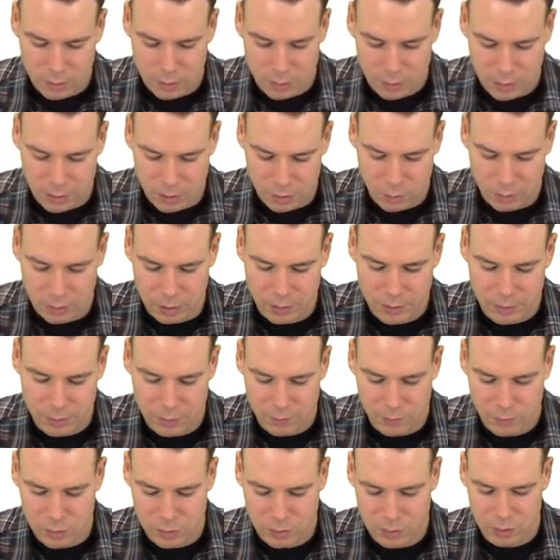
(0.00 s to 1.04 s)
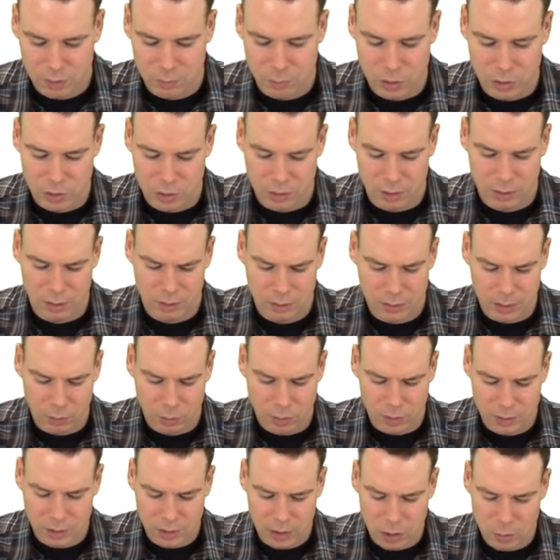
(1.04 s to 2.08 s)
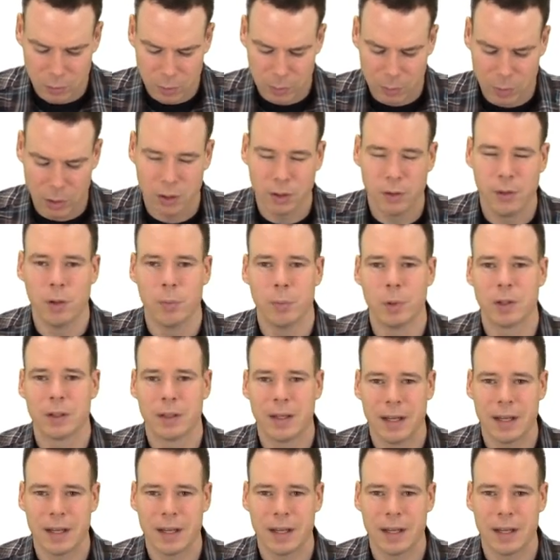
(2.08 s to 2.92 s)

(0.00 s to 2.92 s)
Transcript: Okay, so I look at the first expression and I say, well, it's a cubic polynomial.